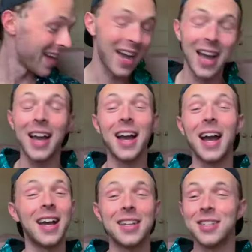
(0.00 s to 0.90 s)
I
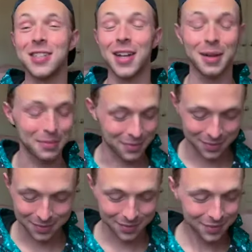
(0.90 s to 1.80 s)
had to stop.
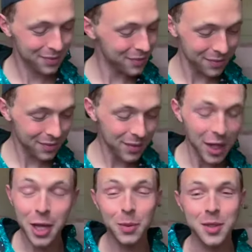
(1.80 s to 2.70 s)

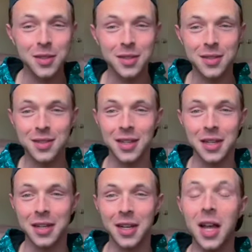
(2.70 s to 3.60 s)
It
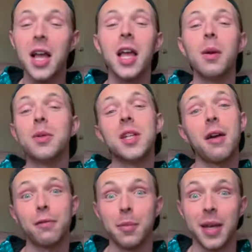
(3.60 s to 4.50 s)
was
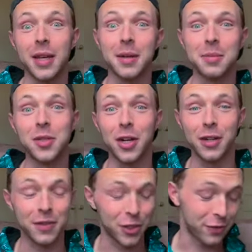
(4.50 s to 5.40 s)
not for me. I'm sorry
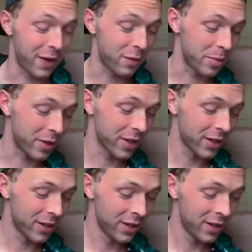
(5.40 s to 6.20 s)
if it's your favorite book.